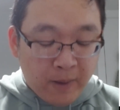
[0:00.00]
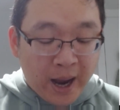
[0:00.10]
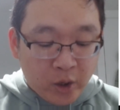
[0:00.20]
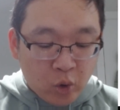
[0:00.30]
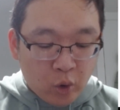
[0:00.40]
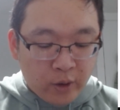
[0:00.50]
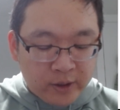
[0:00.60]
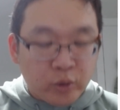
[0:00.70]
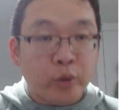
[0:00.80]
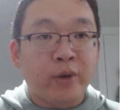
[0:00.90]
my goal
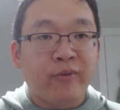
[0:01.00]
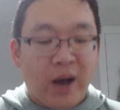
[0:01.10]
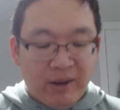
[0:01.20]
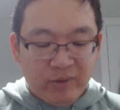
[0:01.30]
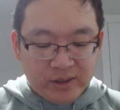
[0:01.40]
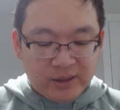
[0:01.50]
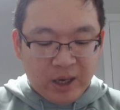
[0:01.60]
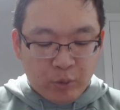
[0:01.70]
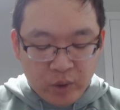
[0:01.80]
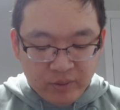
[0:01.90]
in 2025 is to
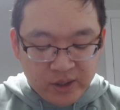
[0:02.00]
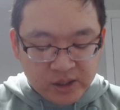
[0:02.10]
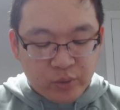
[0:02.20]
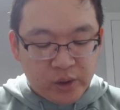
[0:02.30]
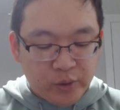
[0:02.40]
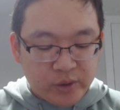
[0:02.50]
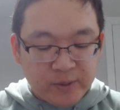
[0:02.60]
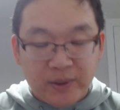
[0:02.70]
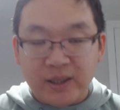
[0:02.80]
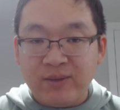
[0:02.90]
get rid of these three
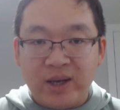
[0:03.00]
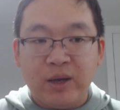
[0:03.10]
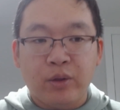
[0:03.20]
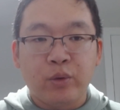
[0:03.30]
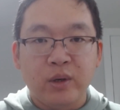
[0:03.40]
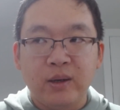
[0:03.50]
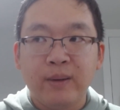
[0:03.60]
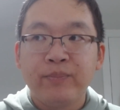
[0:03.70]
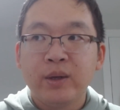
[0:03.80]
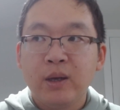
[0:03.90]
losers, because if I get rid
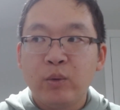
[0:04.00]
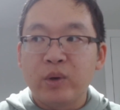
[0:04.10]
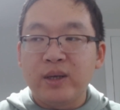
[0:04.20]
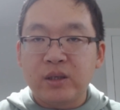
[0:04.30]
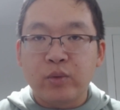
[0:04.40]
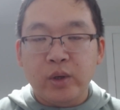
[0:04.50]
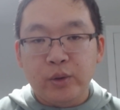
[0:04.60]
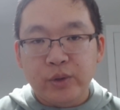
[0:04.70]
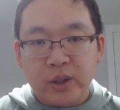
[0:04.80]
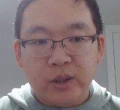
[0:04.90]
of these three
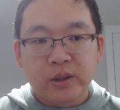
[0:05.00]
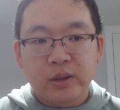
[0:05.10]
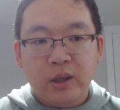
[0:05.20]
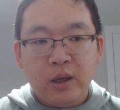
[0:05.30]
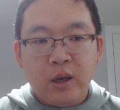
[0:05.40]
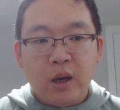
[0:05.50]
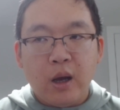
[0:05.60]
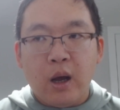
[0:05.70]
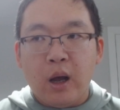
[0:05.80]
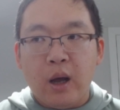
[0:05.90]
losers,
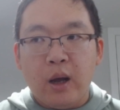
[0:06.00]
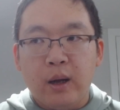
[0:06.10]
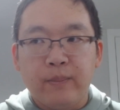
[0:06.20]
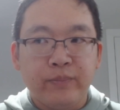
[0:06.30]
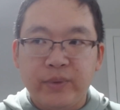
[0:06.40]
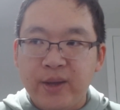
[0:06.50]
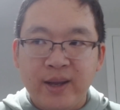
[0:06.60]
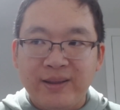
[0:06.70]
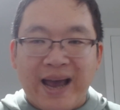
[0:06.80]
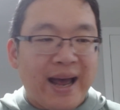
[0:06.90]

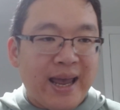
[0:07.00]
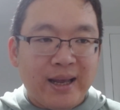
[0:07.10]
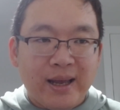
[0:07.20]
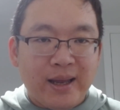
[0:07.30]
then that